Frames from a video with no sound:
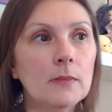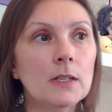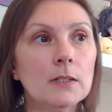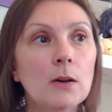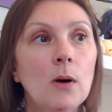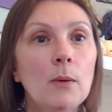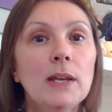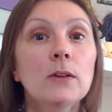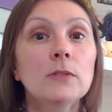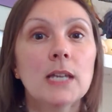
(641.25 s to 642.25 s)
So I
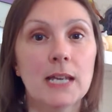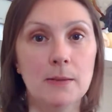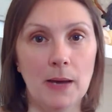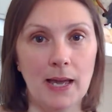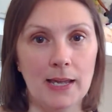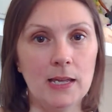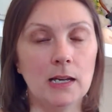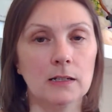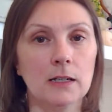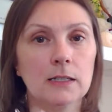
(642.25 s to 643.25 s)
went onto eBay
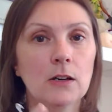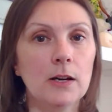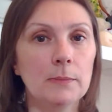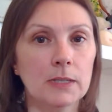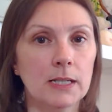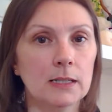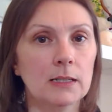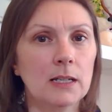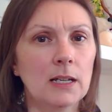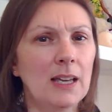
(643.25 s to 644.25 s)
and I typed
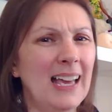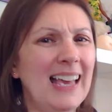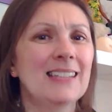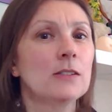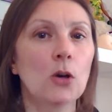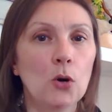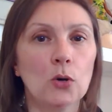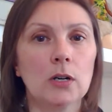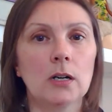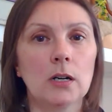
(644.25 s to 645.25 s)
in
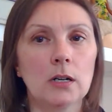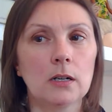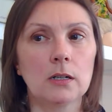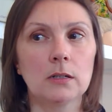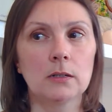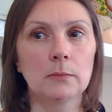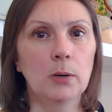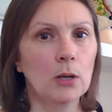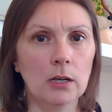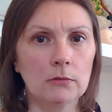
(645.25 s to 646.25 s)
S-hook
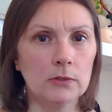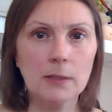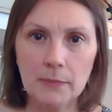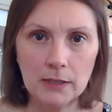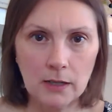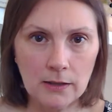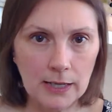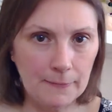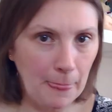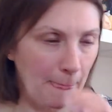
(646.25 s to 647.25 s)
puller or something like
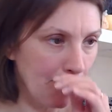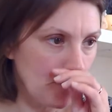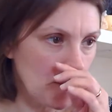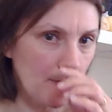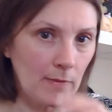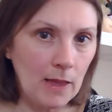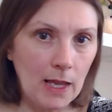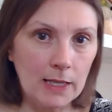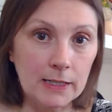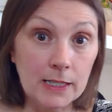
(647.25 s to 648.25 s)
that.
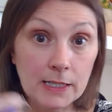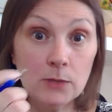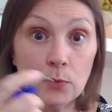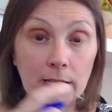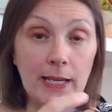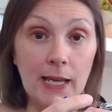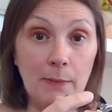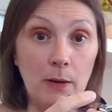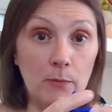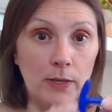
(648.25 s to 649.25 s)
And this is what it came
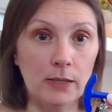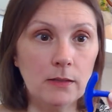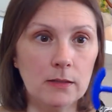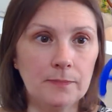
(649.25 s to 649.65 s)
up with.